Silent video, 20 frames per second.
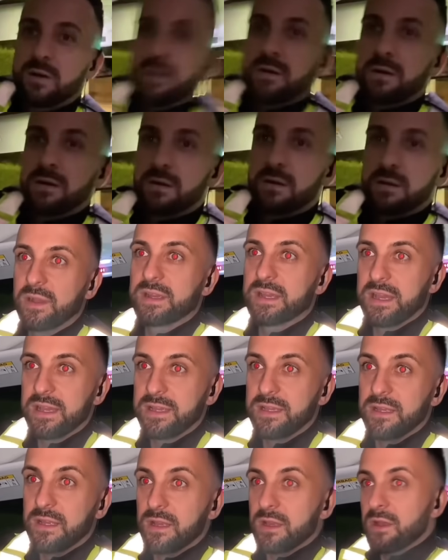your name?
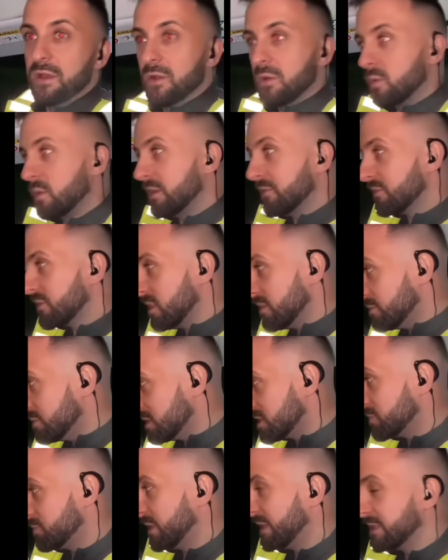Okay, then. So they can admit
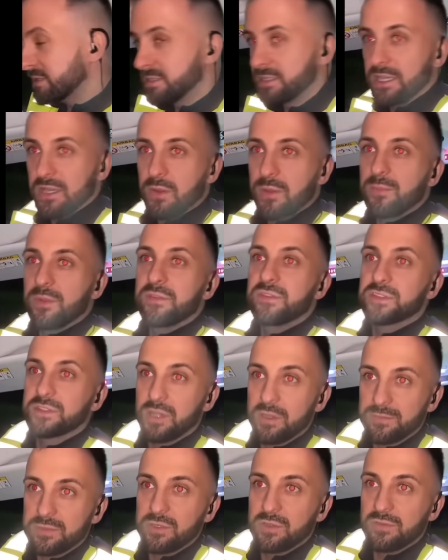it was the wrong vehicle,
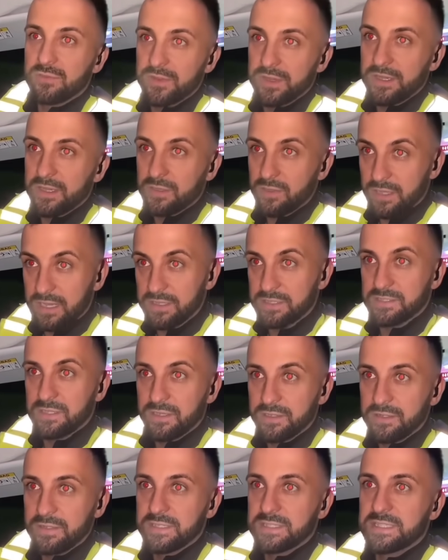but now
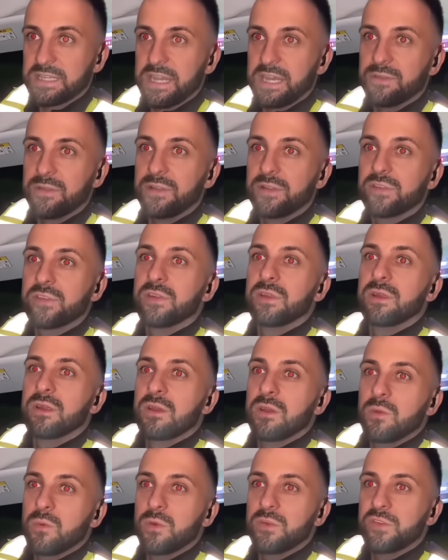
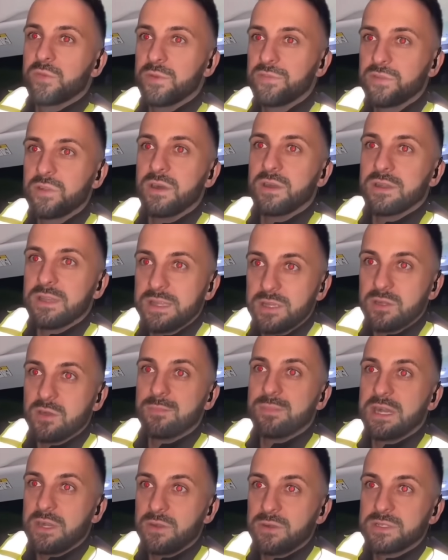they've already
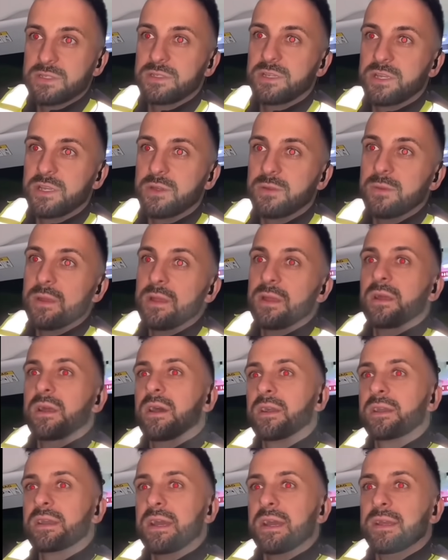decided they're going to
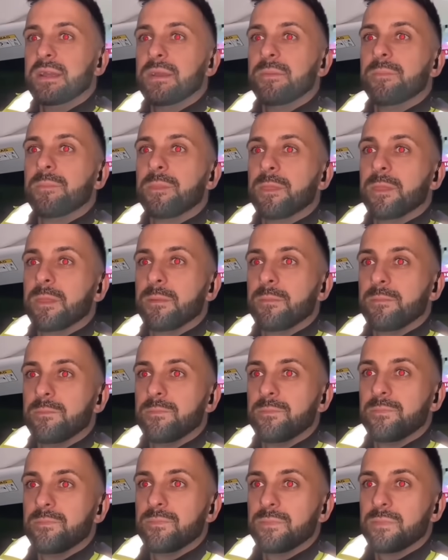make up some
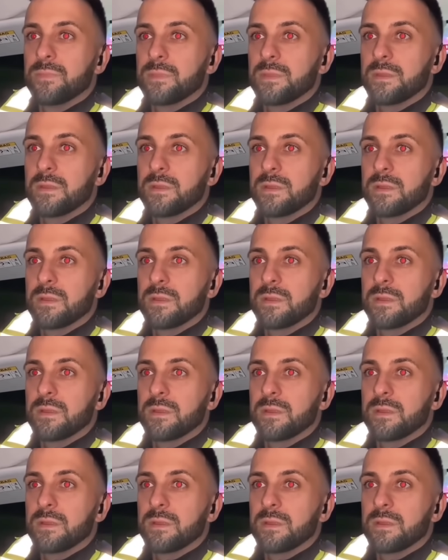nonsense